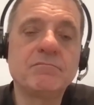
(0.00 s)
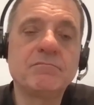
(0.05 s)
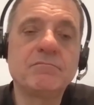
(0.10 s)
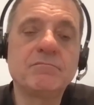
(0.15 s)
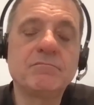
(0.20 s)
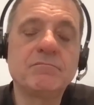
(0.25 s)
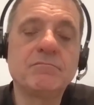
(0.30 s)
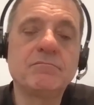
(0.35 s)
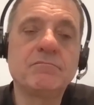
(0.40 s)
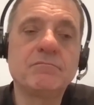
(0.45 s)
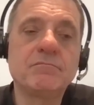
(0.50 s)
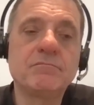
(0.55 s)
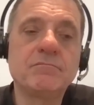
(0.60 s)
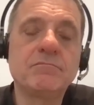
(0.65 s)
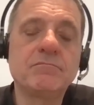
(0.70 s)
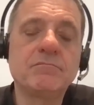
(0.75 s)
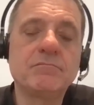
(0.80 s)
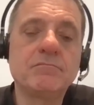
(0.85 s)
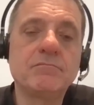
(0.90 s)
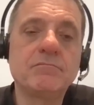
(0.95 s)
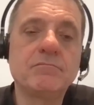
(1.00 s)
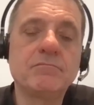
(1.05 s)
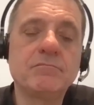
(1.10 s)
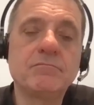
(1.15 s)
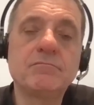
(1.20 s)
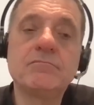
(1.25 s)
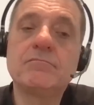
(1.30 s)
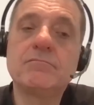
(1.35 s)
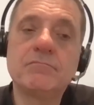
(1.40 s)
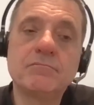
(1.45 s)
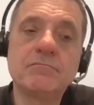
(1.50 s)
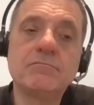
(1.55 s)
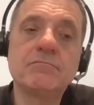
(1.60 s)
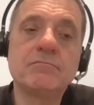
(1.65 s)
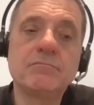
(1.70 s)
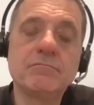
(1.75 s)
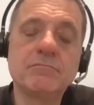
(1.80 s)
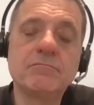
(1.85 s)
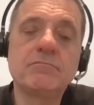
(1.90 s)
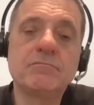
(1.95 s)

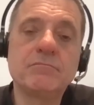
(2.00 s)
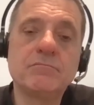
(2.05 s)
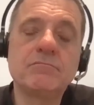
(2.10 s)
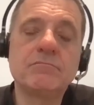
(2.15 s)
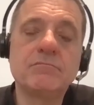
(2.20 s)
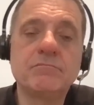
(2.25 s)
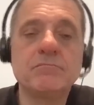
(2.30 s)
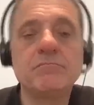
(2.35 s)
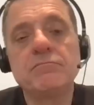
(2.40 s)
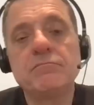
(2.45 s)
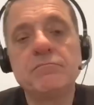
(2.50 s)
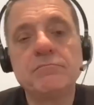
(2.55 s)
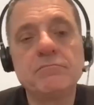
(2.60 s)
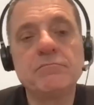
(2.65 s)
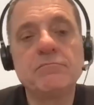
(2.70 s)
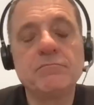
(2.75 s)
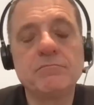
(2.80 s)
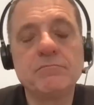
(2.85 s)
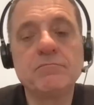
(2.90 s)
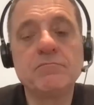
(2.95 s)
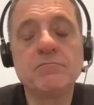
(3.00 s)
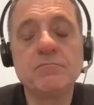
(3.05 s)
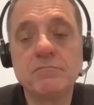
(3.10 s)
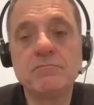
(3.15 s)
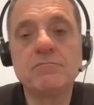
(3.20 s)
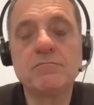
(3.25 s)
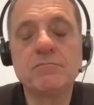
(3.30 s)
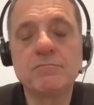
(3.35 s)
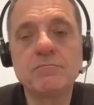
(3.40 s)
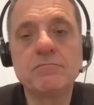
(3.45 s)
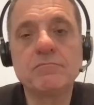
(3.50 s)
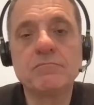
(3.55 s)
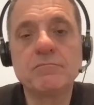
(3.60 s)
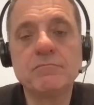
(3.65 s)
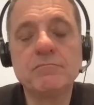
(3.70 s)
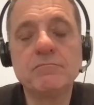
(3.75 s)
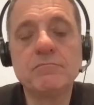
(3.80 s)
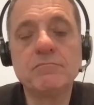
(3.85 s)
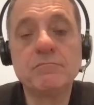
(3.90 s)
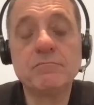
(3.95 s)

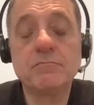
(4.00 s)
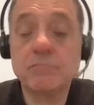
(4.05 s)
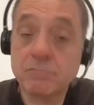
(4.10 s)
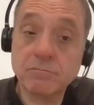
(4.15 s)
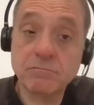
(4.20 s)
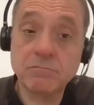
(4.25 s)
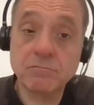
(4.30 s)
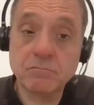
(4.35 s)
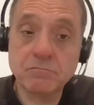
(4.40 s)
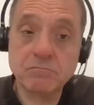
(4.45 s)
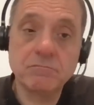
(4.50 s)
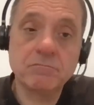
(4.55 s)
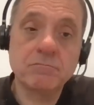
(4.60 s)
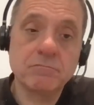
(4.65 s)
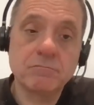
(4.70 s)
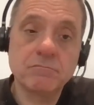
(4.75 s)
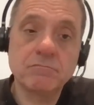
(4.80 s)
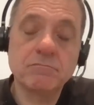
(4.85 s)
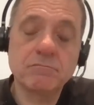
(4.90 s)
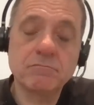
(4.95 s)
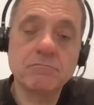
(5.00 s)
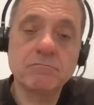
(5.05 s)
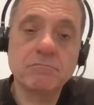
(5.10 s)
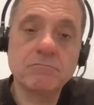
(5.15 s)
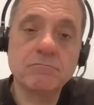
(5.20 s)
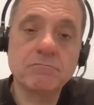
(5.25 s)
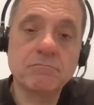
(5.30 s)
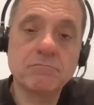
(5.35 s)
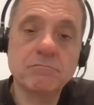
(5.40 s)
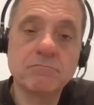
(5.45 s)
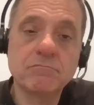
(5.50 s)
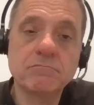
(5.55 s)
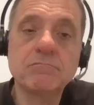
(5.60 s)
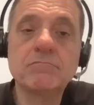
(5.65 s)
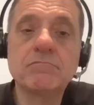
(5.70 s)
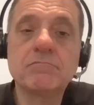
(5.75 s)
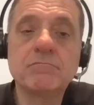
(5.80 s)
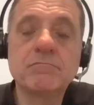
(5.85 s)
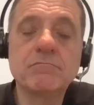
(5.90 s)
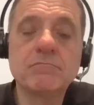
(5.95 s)

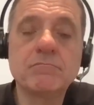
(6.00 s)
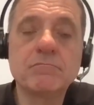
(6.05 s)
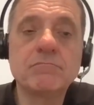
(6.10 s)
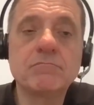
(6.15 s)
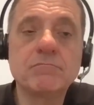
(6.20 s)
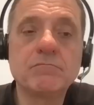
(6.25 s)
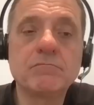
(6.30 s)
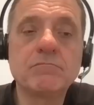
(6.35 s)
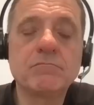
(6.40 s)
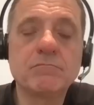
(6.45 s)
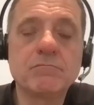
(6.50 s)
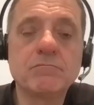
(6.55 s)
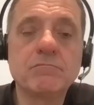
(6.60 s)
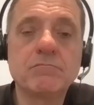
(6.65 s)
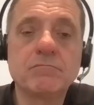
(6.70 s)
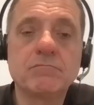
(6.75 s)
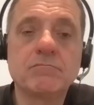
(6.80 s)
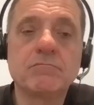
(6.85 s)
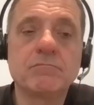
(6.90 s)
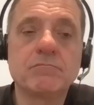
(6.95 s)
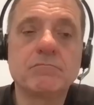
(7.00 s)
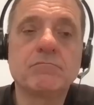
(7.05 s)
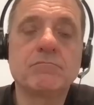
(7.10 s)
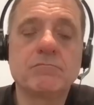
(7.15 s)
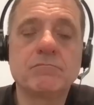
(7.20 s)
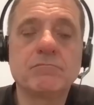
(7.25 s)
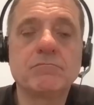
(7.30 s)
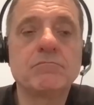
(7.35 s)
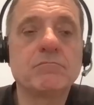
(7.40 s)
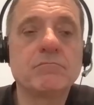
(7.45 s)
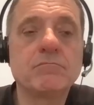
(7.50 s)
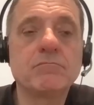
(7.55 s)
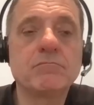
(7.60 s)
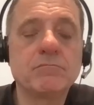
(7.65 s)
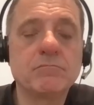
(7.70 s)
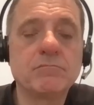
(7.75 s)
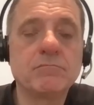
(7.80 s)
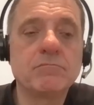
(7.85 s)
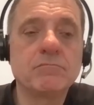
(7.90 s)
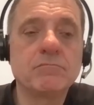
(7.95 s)
(silent)